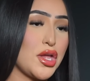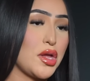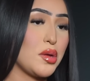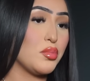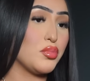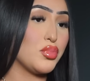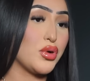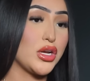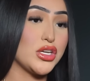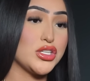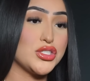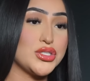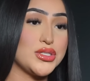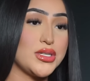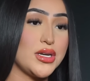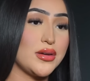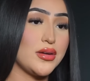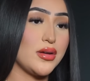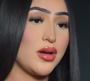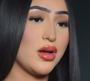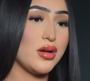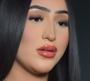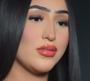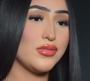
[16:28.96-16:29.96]
Brushed it
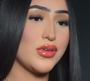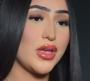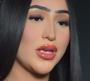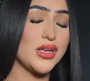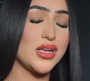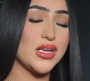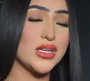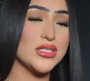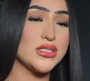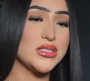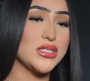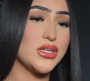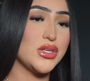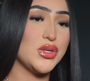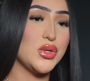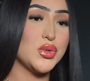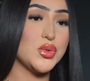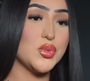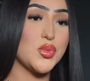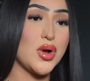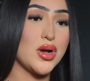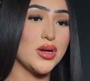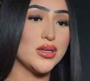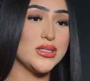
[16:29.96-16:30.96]
off and continued
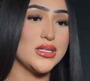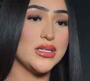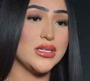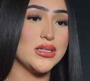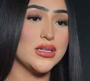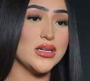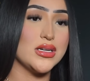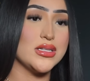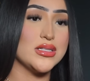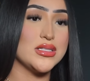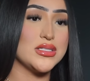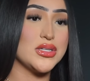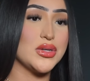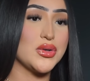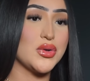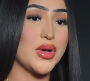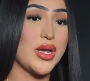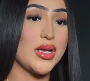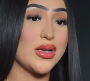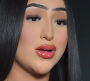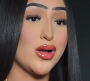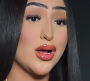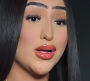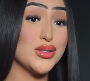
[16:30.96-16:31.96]
walking until
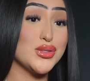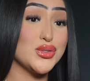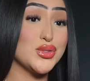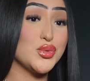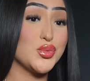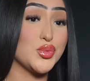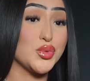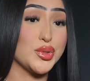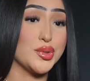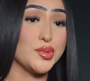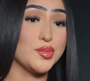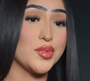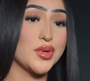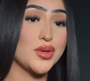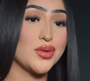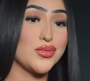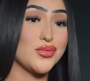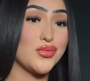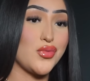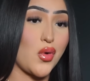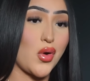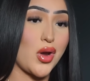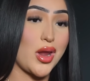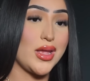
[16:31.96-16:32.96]
I got to room
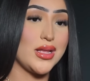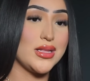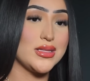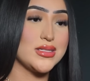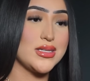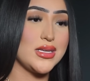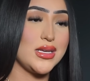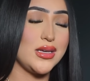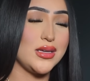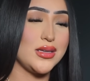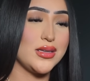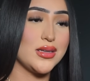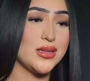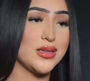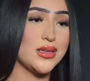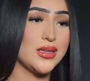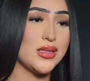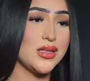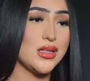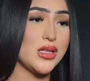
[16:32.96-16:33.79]
418.